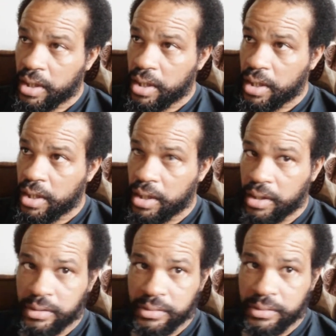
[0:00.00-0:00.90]

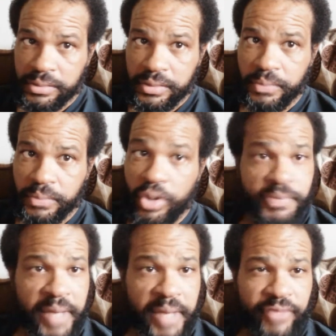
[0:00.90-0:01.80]
Uh, Paul
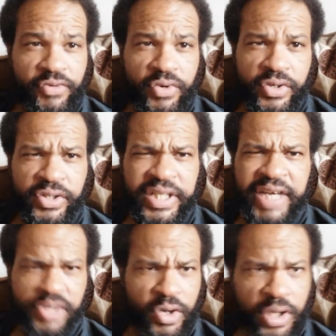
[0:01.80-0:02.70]
Spadafora
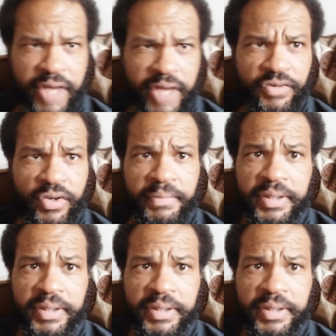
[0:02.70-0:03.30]
never called out Floyd,